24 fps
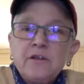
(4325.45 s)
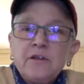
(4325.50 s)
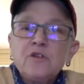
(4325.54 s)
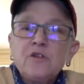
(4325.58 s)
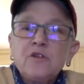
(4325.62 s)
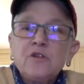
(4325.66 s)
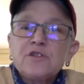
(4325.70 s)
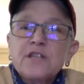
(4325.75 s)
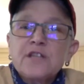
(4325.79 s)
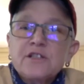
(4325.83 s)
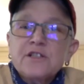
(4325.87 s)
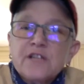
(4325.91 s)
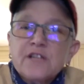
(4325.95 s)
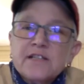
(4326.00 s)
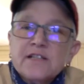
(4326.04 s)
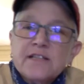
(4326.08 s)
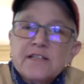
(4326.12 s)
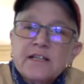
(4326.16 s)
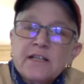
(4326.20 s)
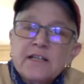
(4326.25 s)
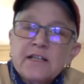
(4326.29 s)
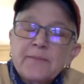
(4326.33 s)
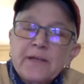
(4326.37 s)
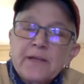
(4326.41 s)
you suggested
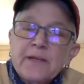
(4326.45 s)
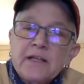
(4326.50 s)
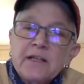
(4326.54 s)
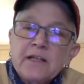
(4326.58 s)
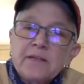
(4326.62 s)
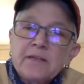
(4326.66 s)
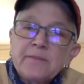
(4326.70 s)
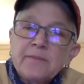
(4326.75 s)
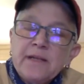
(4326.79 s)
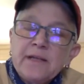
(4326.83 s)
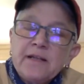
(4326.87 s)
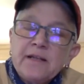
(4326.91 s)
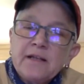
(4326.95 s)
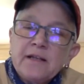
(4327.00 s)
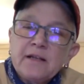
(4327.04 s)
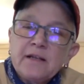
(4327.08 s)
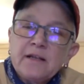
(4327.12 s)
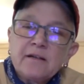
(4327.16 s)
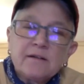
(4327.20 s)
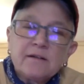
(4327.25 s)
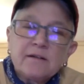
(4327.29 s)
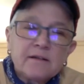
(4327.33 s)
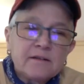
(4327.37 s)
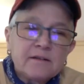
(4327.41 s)
at the beginning of the
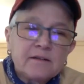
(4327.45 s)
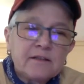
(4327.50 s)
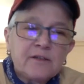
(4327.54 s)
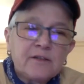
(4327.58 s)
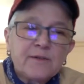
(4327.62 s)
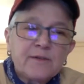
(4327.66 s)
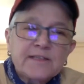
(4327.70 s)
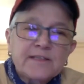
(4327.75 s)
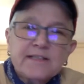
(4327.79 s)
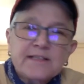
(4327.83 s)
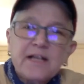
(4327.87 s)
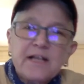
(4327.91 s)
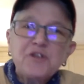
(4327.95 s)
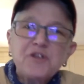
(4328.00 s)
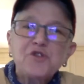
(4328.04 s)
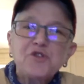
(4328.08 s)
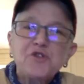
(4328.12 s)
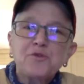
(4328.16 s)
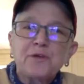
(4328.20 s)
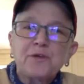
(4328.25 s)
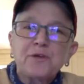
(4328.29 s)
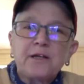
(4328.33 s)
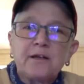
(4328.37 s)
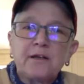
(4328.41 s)
meeting, uh, you know, a
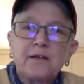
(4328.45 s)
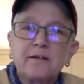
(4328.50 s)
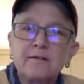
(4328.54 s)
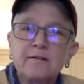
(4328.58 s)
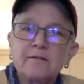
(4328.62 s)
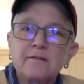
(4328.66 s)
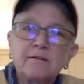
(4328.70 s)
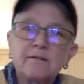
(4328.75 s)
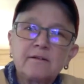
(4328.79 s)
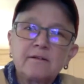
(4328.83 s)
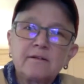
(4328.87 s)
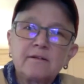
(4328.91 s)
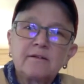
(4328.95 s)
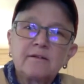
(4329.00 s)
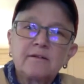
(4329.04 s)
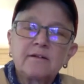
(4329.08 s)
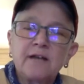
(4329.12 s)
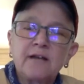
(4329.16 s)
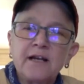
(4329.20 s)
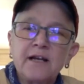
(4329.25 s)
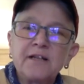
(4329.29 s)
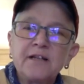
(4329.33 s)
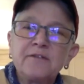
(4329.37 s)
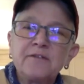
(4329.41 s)
century
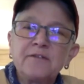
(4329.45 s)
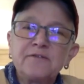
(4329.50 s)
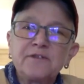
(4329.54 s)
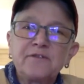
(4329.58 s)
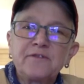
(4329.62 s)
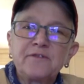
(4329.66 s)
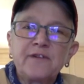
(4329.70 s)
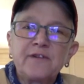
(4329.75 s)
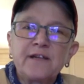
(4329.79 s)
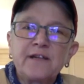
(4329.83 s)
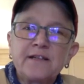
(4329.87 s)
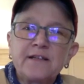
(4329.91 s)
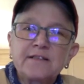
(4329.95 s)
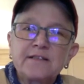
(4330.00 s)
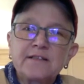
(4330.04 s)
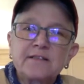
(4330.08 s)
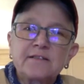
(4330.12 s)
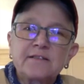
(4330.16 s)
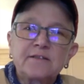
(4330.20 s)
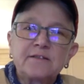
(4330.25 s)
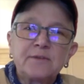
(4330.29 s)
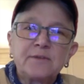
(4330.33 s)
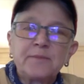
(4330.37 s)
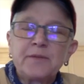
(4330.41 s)
kind of device
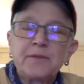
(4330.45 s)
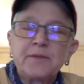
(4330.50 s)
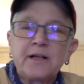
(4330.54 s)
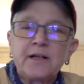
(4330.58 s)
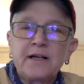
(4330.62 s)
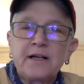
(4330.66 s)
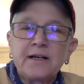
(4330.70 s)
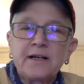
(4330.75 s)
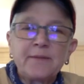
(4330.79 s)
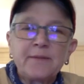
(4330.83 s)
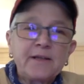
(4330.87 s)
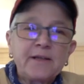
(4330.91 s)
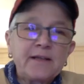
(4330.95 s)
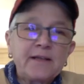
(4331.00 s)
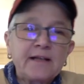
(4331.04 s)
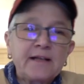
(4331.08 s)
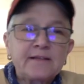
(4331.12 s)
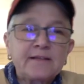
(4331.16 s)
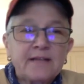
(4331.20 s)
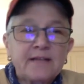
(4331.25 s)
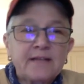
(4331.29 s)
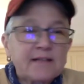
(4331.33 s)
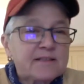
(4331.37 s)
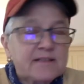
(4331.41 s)
to apply. I mean,
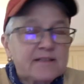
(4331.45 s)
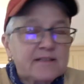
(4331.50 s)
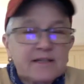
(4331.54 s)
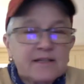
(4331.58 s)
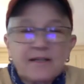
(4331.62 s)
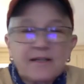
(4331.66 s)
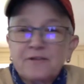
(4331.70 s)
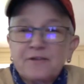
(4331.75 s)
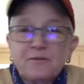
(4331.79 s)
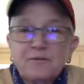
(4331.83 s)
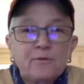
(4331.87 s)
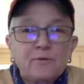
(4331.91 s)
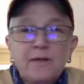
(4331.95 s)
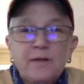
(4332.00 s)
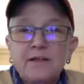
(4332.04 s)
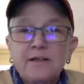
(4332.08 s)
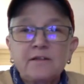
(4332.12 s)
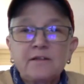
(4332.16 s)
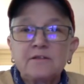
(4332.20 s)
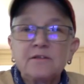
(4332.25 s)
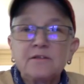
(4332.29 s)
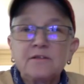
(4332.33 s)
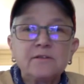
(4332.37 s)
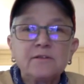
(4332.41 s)
that that's another way
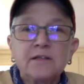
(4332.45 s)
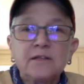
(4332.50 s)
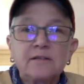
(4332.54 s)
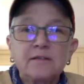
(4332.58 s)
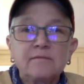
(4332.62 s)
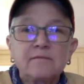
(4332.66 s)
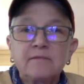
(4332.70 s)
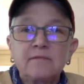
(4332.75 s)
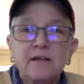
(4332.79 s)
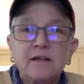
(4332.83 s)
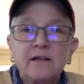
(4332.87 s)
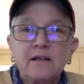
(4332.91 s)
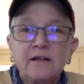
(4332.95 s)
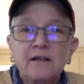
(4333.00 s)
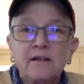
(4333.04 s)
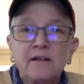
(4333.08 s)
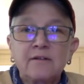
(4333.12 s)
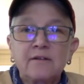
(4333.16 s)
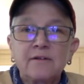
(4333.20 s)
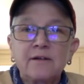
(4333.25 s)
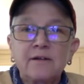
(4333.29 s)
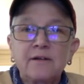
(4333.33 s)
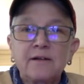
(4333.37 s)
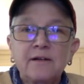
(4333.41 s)
to do it. You
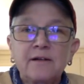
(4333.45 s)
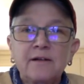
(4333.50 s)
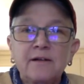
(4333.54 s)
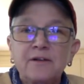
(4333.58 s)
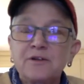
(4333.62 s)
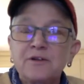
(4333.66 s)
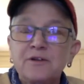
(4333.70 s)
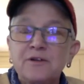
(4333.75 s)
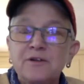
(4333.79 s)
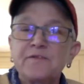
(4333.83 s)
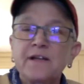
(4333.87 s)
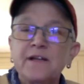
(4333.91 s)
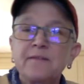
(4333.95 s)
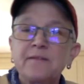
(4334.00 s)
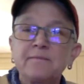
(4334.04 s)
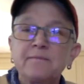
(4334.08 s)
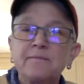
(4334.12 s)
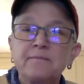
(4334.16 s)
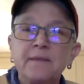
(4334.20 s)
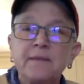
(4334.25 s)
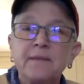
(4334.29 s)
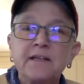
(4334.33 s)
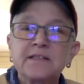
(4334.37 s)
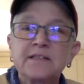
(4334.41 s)
know, I don't know if that
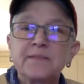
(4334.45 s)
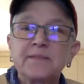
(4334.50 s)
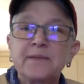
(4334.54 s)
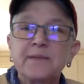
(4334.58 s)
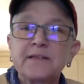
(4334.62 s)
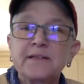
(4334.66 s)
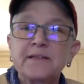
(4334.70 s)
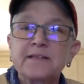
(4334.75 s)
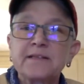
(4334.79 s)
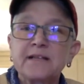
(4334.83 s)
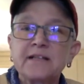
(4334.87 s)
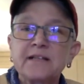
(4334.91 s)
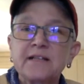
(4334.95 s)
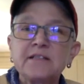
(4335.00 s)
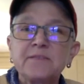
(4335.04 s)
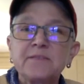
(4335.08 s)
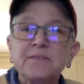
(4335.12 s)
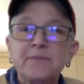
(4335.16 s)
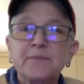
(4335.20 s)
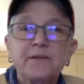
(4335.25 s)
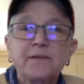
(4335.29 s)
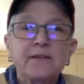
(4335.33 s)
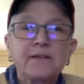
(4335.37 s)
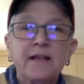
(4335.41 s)
makes the best sense,
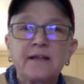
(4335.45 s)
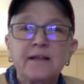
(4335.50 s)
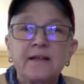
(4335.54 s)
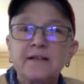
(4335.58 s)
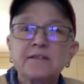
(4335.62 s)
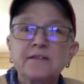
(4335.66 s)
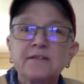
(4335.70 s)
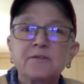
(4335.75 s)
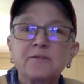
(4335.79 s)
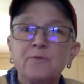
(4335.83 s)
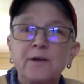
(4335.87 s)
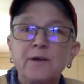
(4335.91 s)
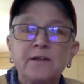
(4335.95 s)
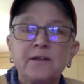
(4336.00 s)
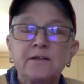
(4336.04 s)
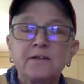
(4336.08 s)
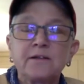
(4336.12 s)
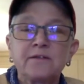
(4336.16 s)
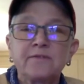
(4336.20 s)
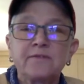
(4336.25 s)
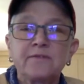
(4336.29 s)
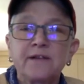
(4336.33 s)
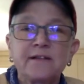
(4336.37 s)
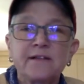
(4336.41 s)
but that is a way to
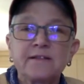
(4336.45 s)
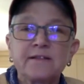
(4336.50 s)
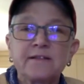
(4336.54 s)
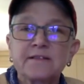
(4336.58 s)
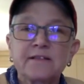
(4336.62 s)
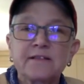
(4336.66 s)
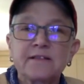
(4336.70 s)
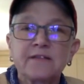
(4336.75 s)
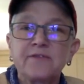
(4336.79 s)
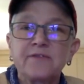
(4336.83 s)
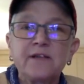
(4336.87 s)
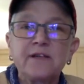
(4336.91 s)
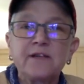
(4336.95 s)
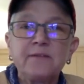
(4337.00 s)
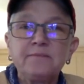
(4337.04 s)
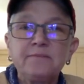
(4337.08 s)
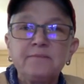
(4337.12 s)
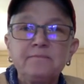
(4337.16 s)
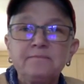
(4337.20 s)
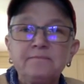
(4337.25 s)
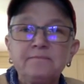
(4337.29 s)
divide the stuff up